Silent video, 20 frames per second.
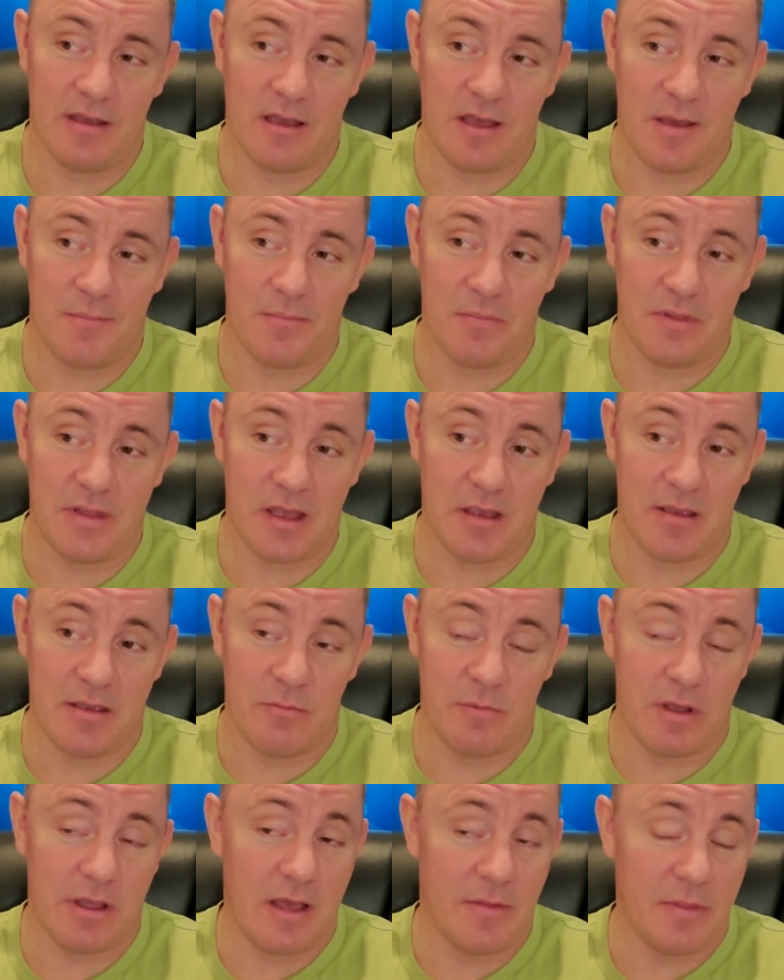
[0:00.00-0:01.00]
Now,
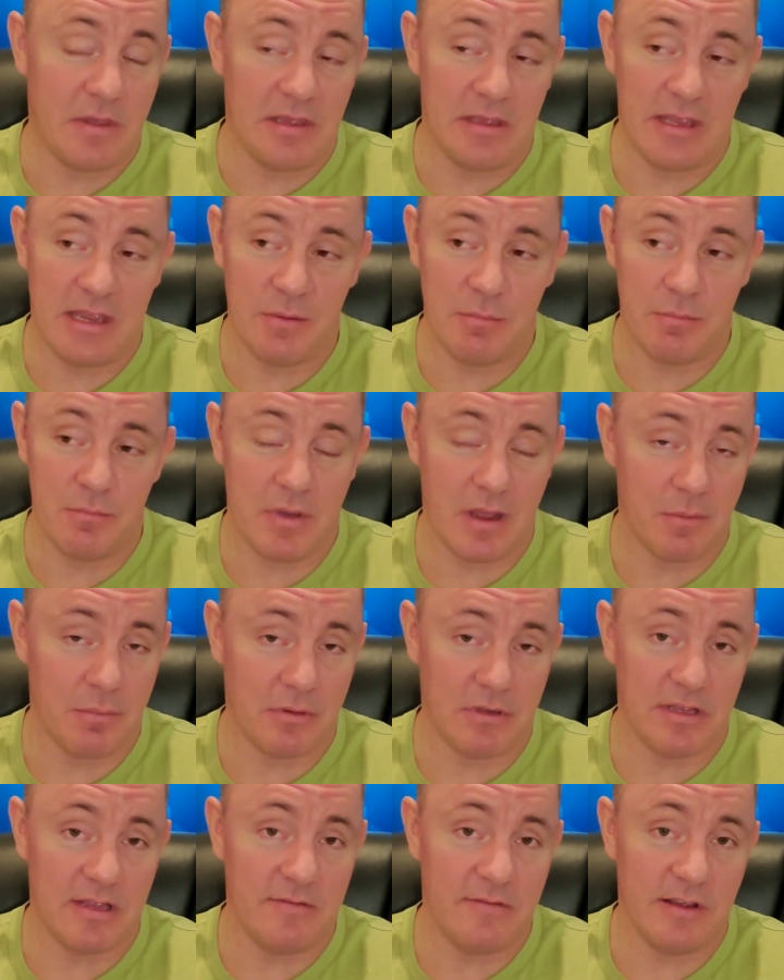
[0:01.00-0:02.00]
I
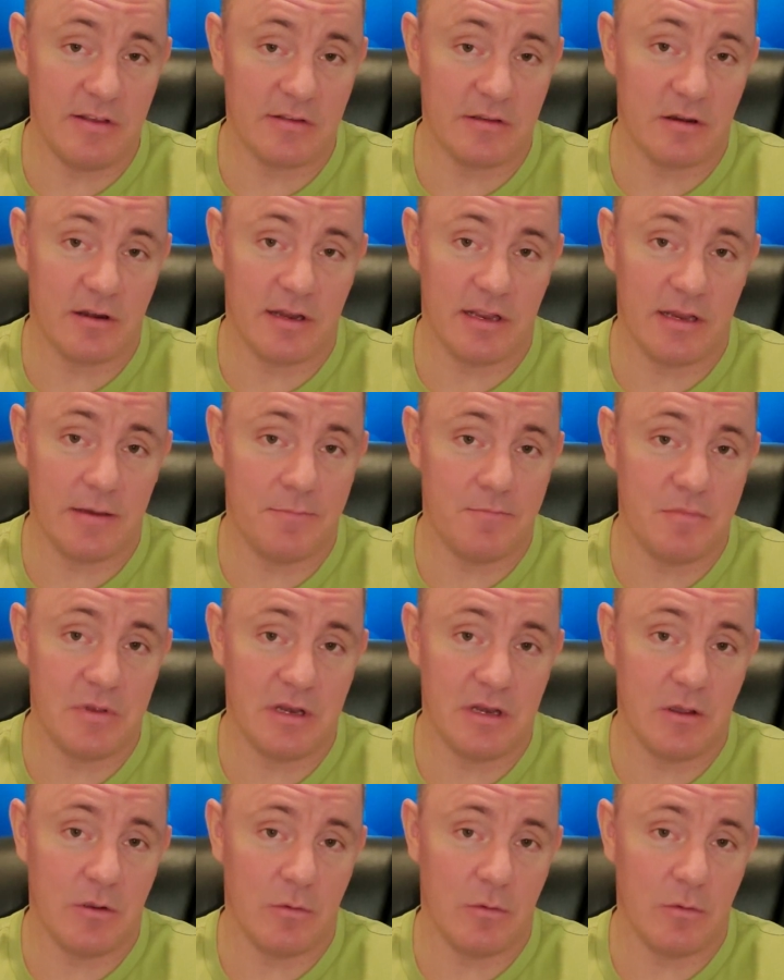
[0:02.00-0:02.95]
believe he's already,